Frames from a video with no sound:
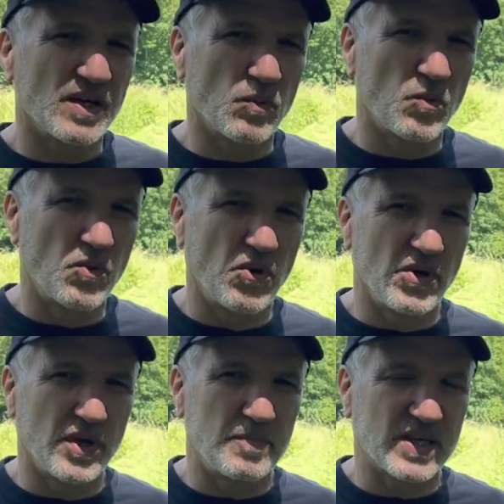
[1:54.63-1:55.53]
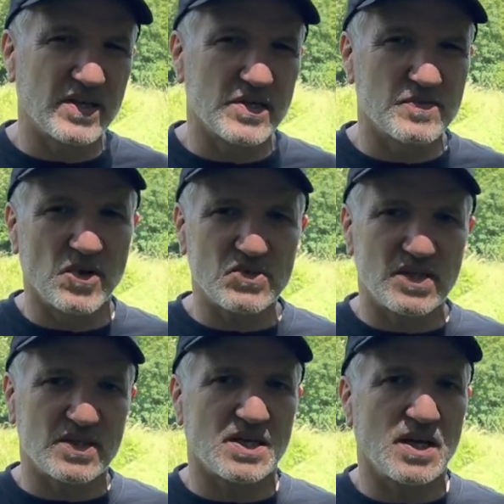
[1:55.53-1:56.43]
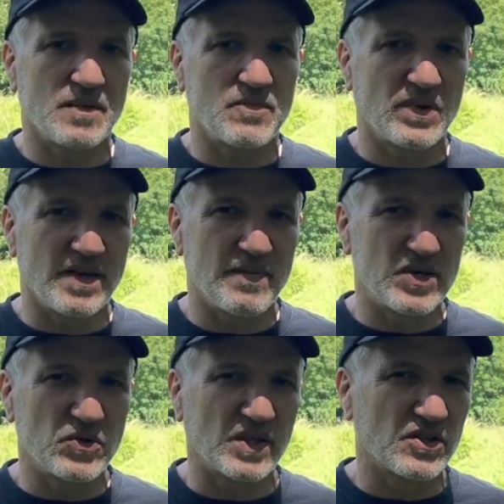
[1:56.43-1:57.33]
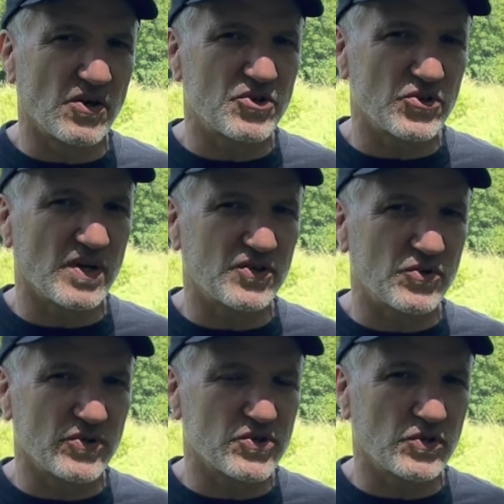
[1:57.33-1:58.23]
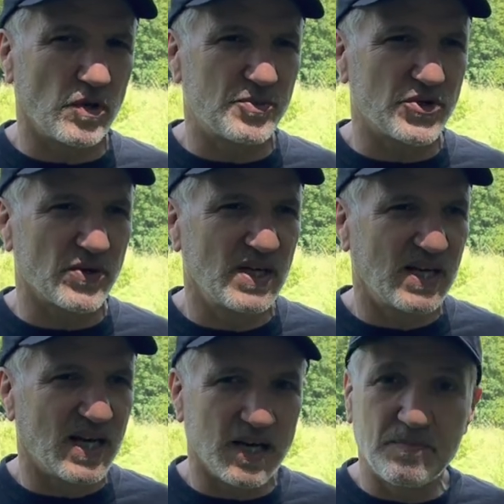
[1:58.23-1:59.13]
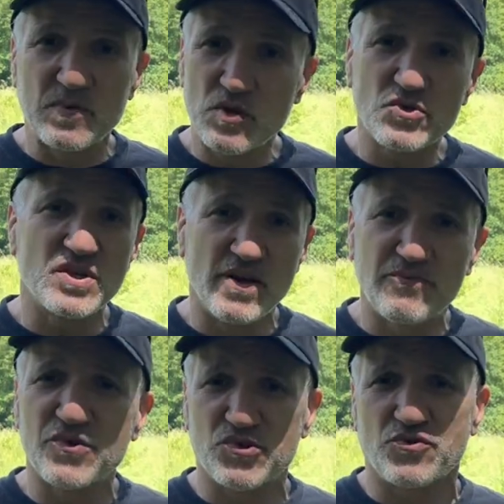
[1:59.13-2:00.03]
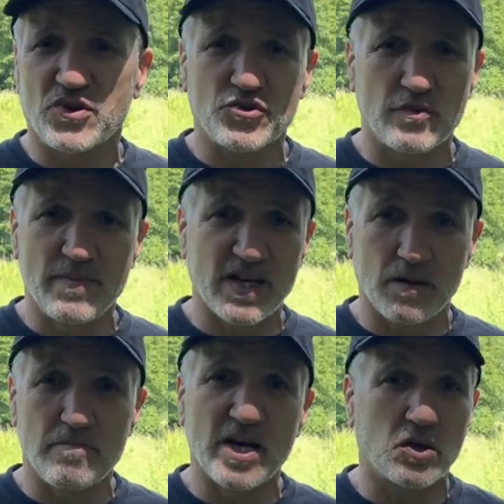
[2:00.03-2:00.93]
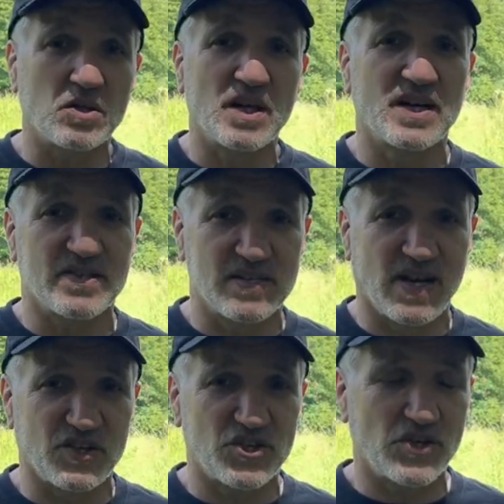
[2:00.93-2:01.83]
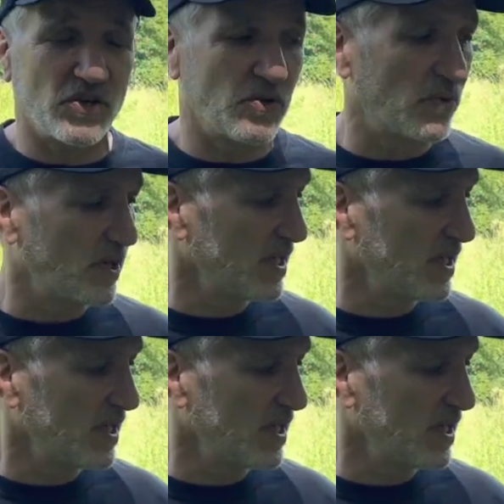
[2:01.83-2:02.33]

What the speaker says: in wood because most of the time when I've been doing larger outdoor sculpture, I use an infrastructure made of metal and it's not shown.